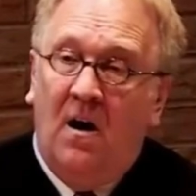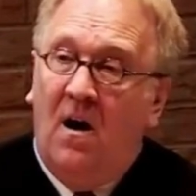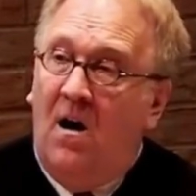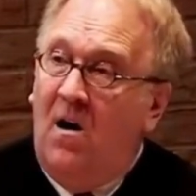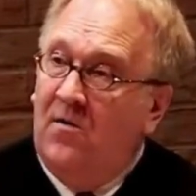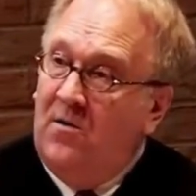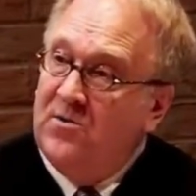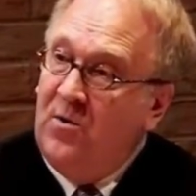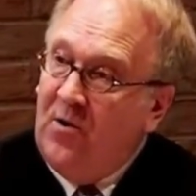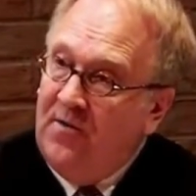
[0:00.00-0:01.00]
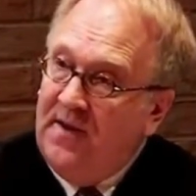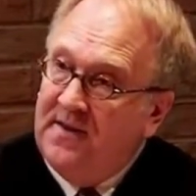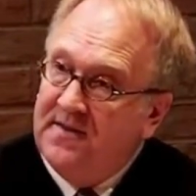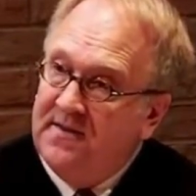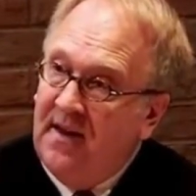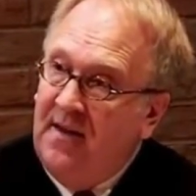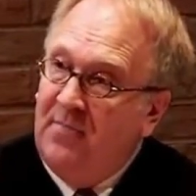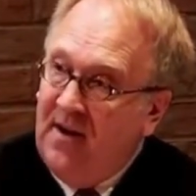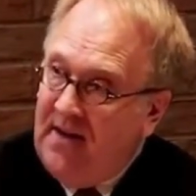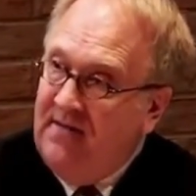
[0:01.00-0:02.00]
All those who heard this and
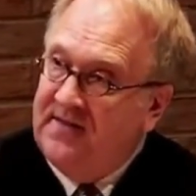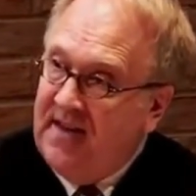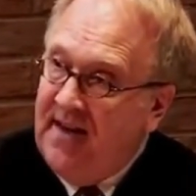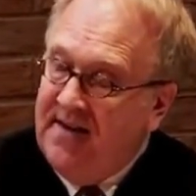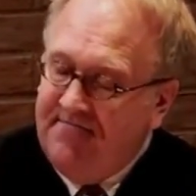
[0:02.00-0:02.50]
believed said,